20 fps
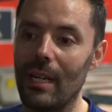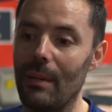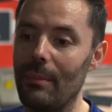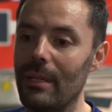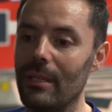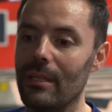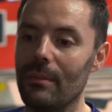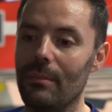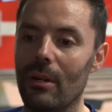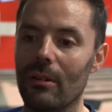come
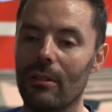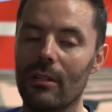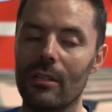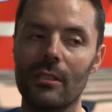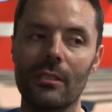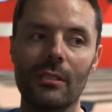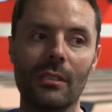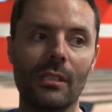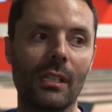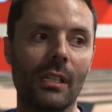in
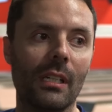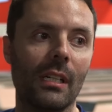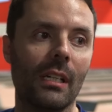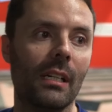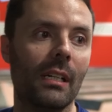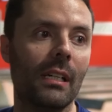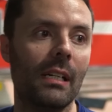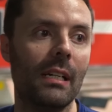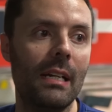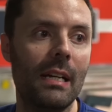tomorrow,
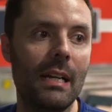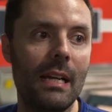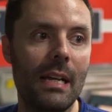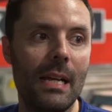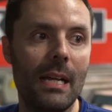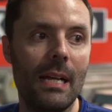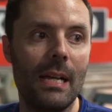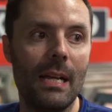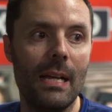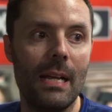
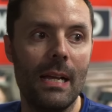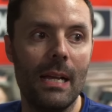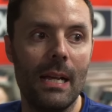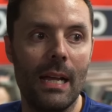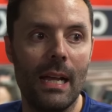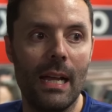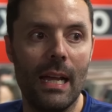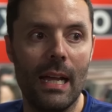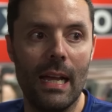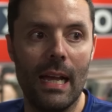
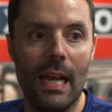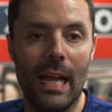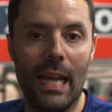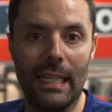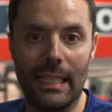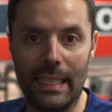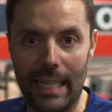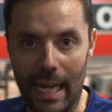and